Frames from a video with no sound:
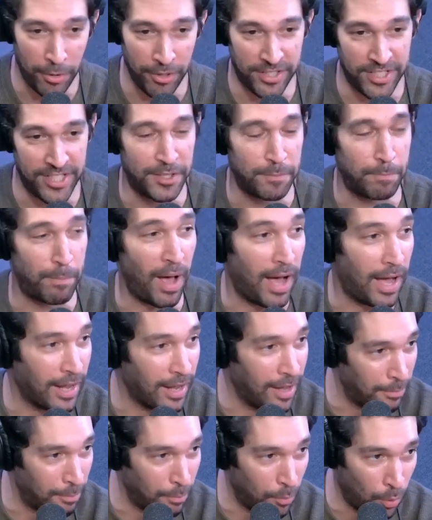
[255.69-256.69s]
We
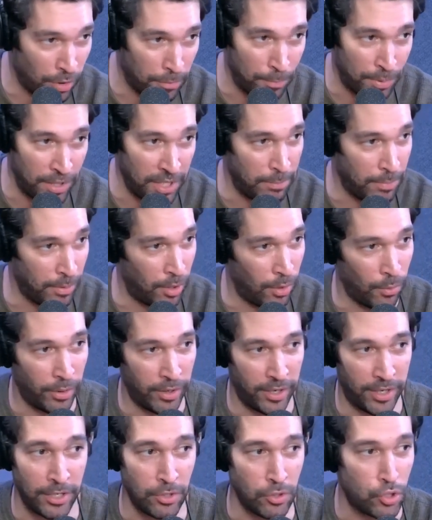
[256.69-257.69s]
spy on more people.
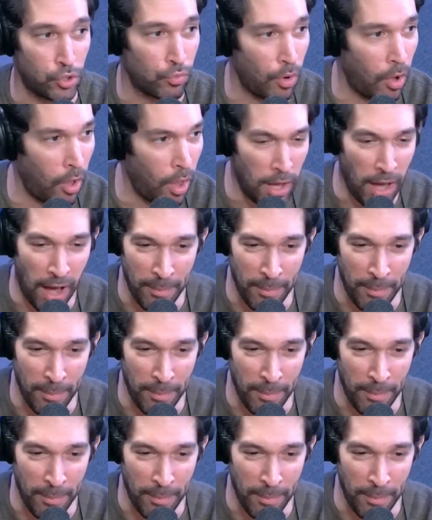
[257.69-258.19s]
We control.